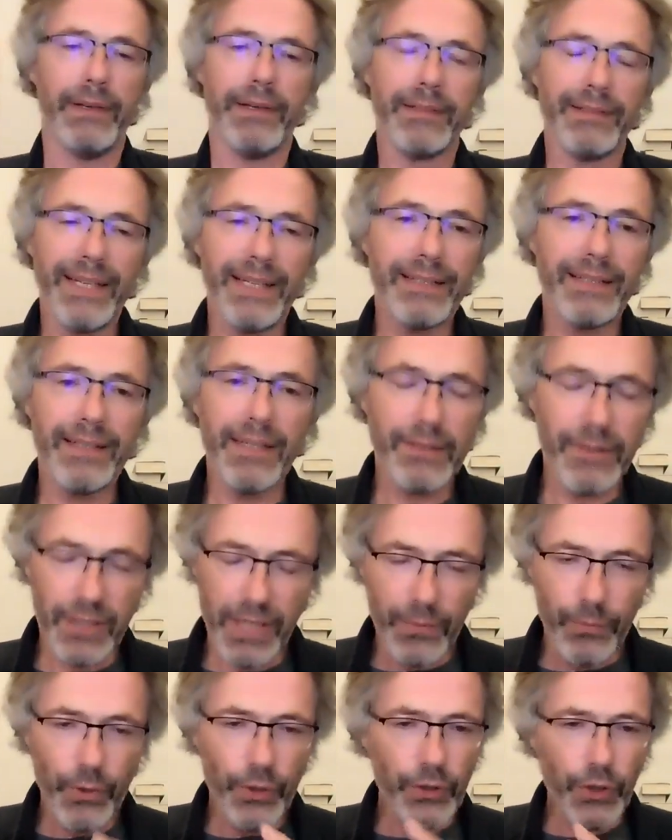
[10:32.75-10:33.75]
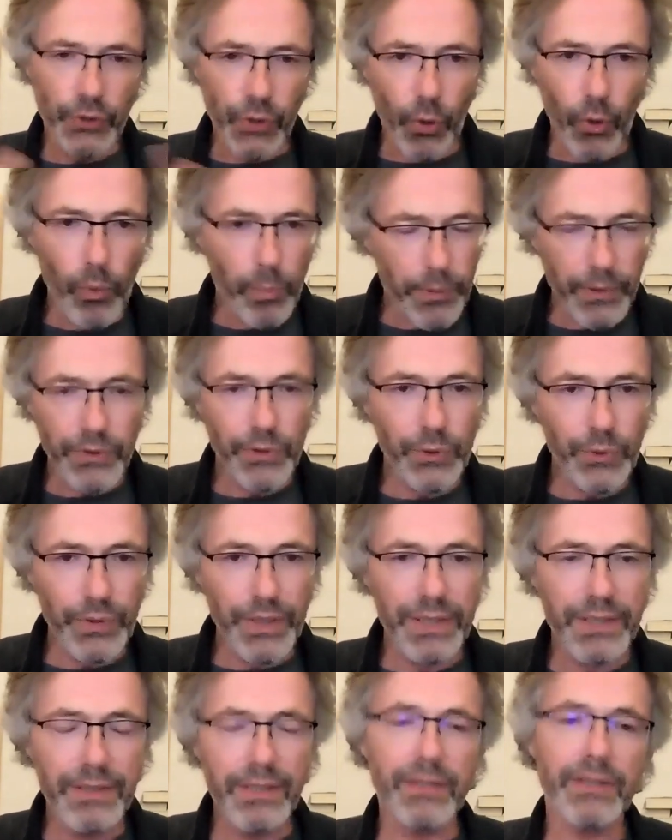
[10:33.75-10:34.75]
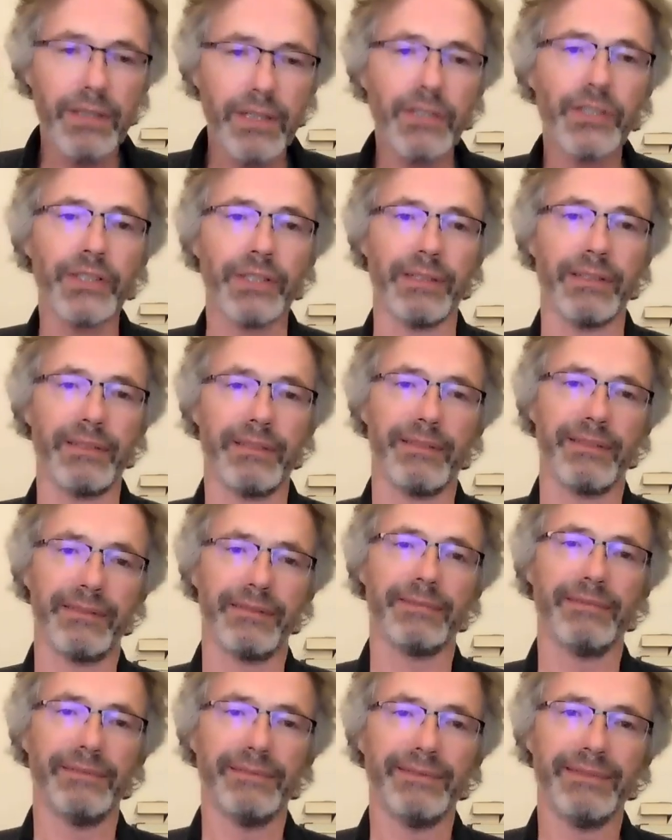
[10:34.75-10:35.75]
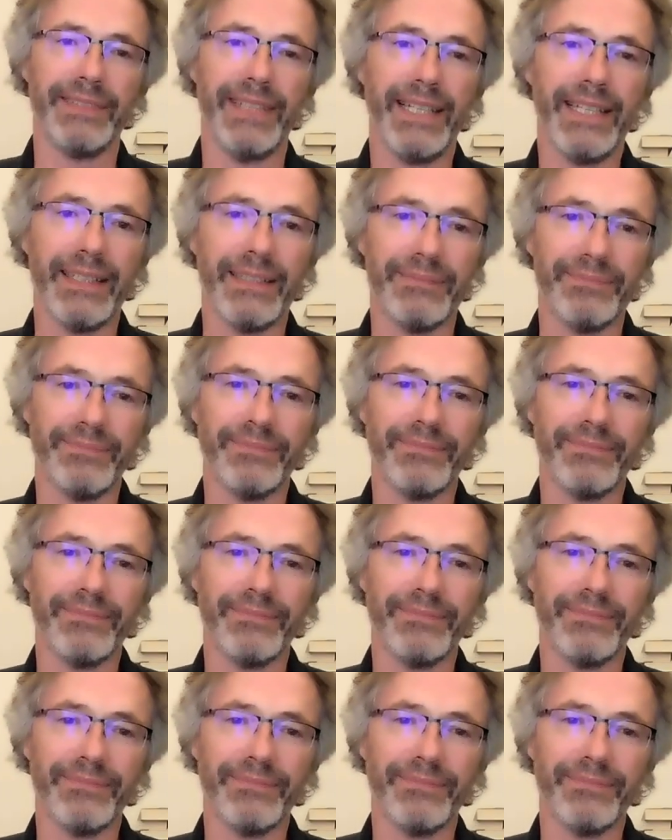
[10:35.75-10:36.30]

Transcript: They were not open to this discussion. Yeah.